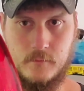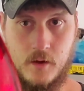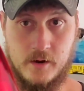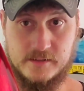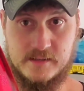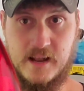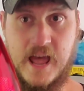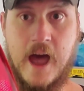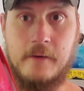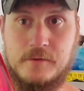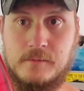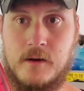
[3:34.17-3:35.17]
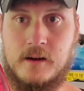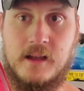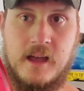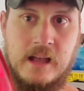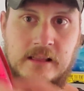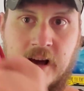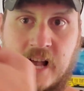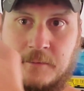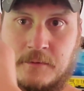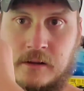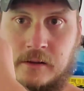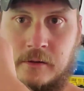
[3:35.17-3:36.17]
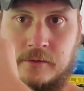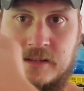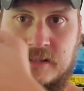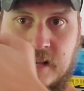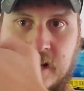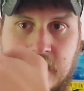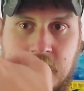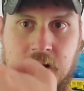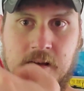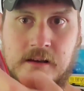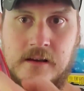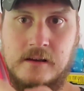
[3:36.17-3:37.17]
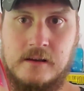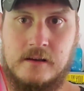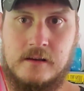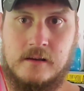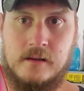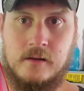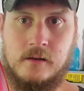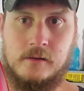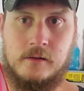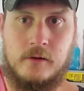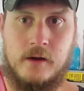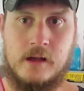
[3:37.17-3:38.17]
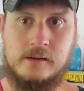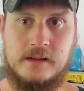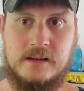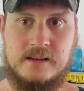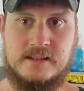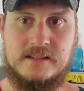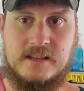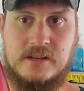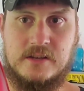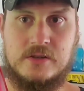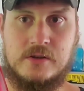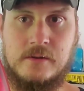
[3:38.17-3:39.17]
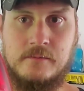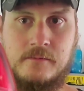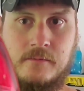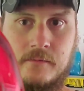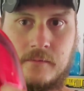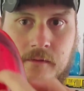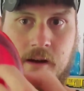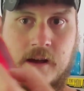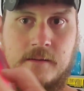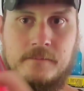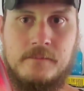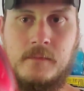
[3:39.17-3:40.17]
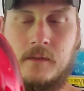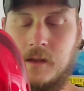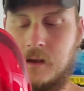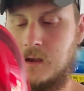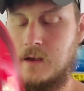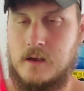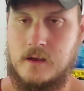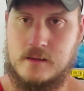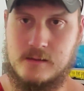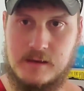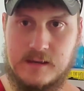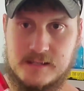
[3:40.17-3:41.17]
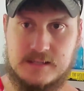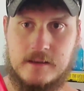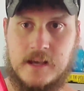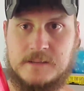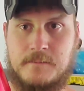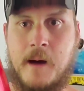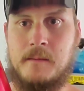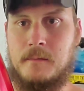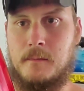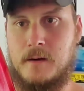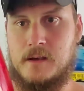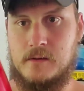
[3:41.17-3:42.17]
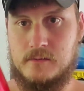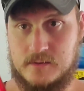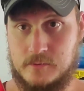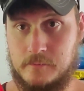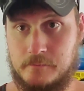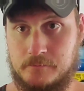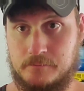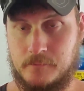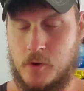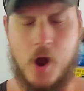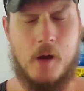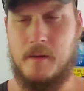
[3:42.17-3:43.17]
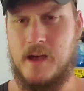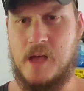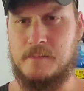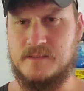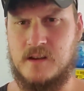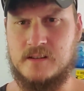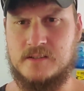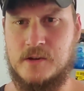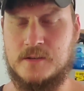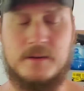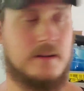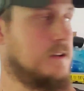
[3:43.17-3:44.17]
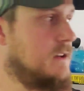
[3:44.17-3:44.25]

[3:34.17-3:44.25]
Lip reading: on a set of aftermarket headlights with a little C, you know, a little LED C strip, right? These things popped up on my YouTube, or on my Amazon, excuse me,